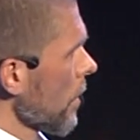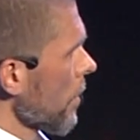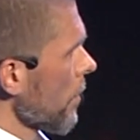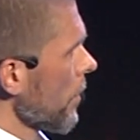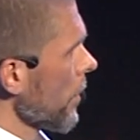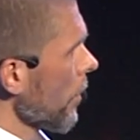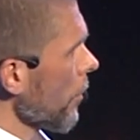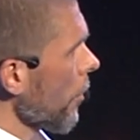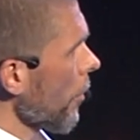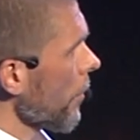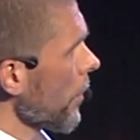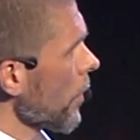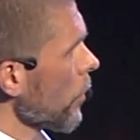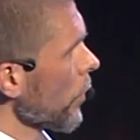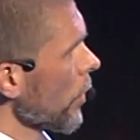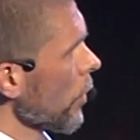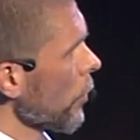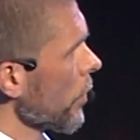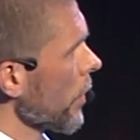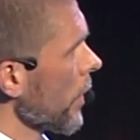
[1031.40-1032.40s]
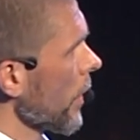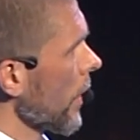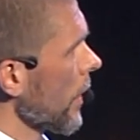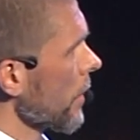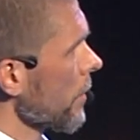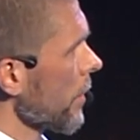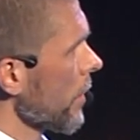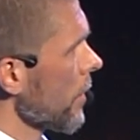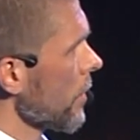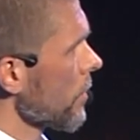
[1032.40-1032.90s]
The other thing we're looking
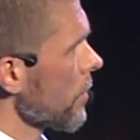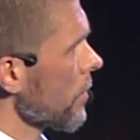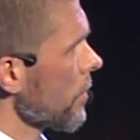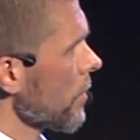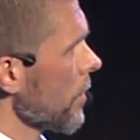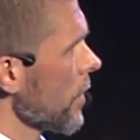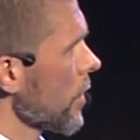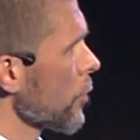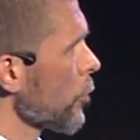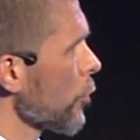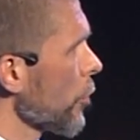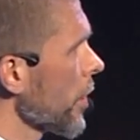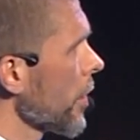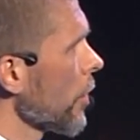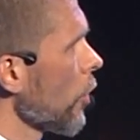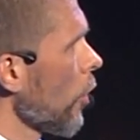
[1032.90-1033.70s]
at is pretty